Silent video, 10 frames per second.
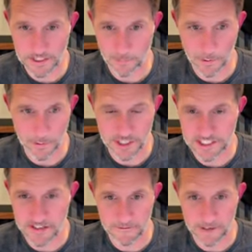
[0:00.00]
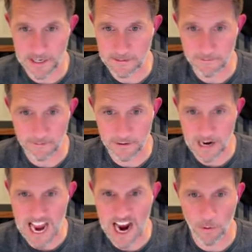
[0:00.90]
And we were just in a fight
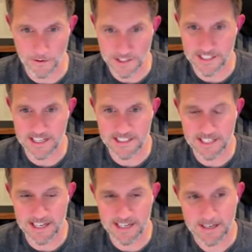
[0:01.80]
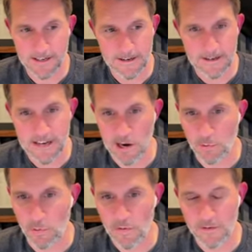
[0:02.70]
for hours that day. And